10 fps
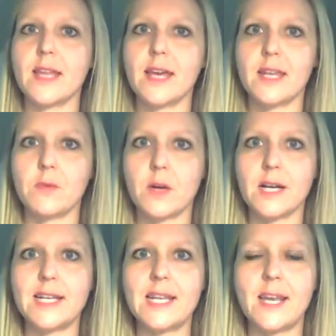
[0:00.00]
that in where
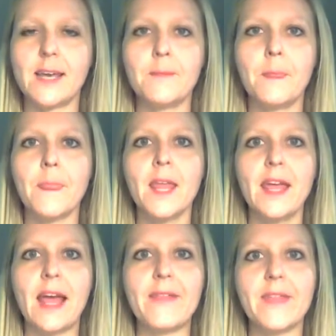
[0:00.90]
I need it.
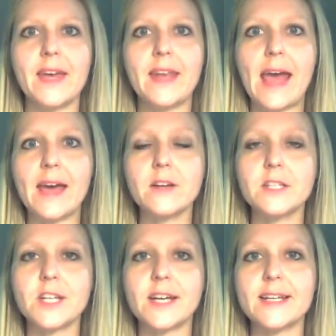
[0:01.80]
And then
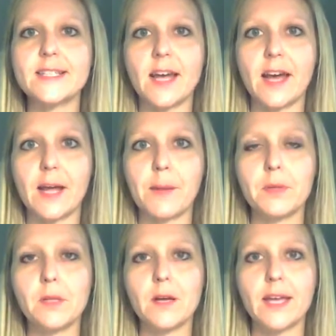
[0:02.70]
Energize, I
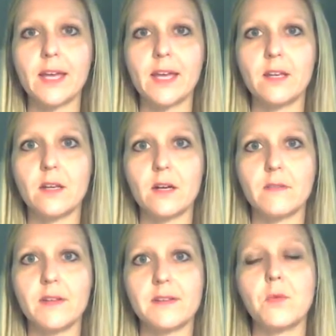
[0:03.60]
plug in
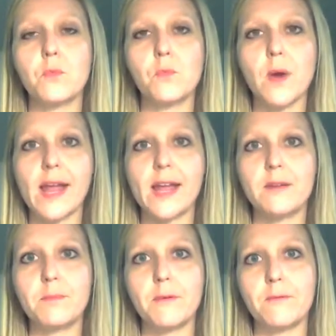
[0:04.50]
obviously right
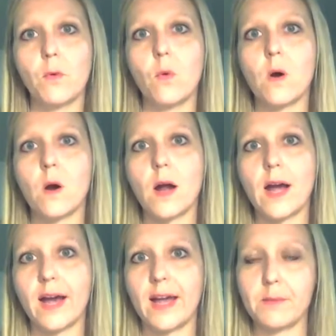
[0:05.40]
before
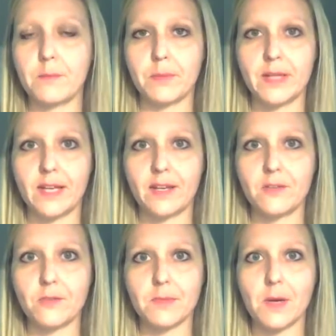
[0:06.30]
I am planning on
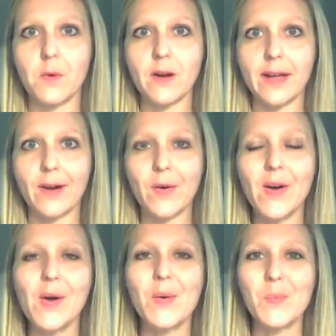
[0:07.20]
doing my workout,
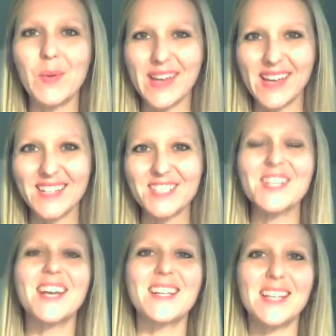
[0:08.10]
which
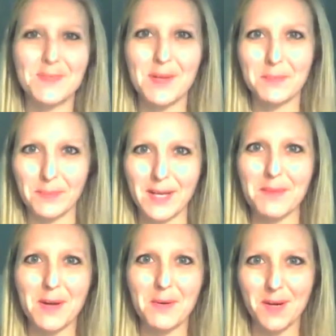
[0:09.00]
gets me to
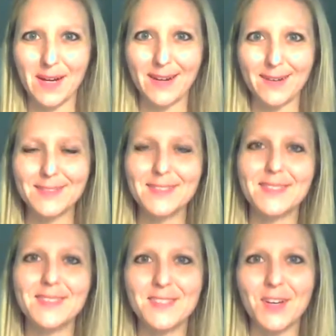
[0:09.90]
plan my workouts.
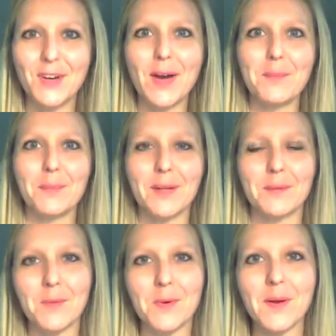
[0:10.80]
So I plan
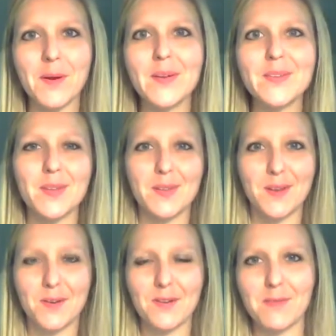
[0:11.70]
my workouts
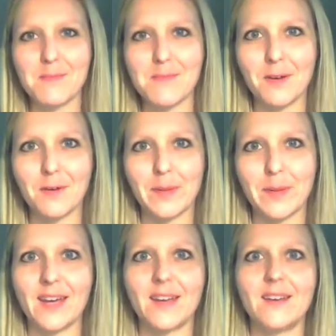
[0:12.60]
along with my meal
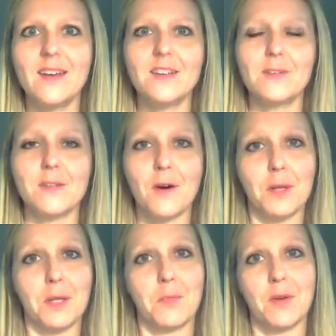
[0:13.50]
plan, so it's
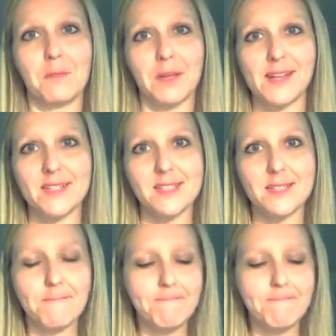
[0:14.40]
all in one place.